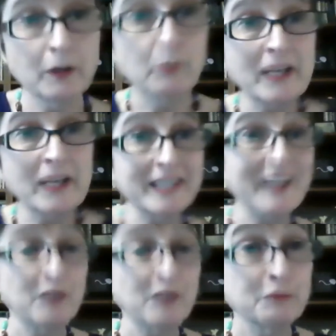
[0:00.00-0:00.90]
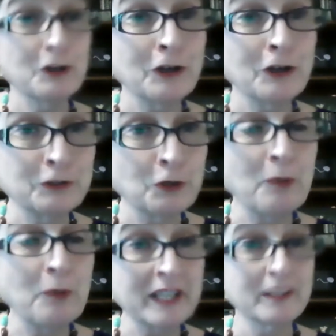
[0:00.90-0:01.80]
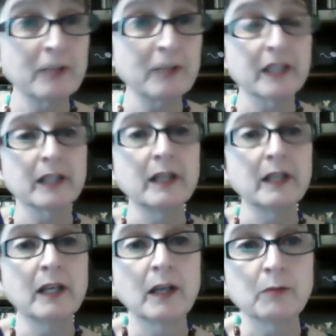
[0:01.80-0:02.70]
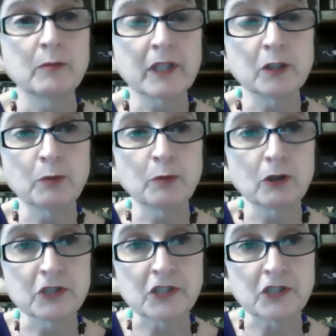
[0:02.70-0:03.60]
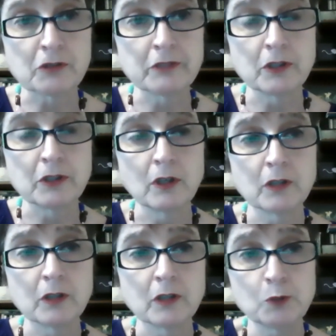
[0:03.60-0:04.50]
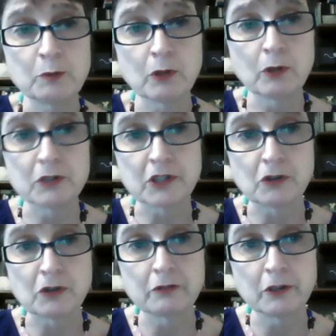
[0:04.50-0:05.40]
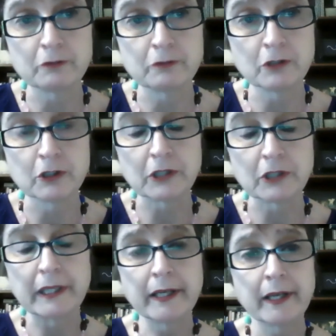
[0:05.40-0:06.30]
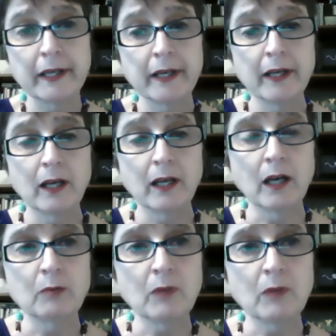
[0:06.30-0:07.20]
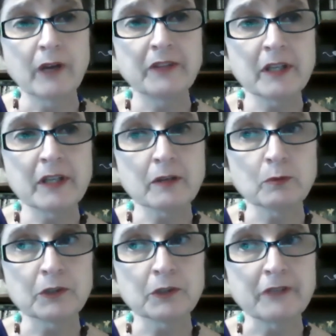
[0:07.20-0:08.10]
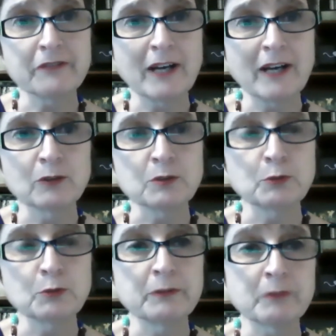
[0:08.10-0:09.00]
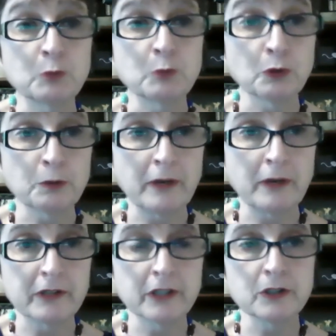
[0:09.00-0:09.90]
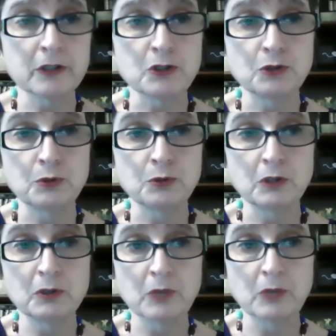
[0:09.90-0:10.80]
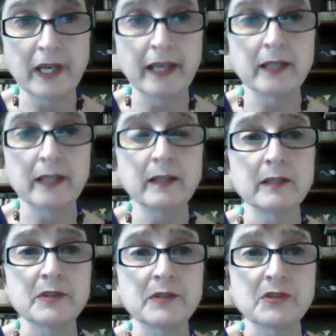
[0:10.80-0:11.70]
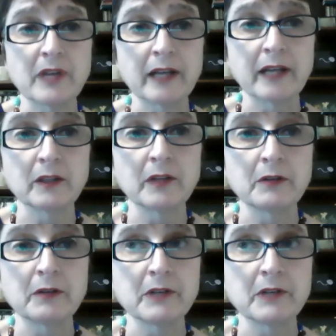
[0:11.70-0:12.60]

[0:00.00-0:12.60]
making that overt, you know, making the politics of it, the human politics of it overt. I think what I found moving from North America to the UK is that there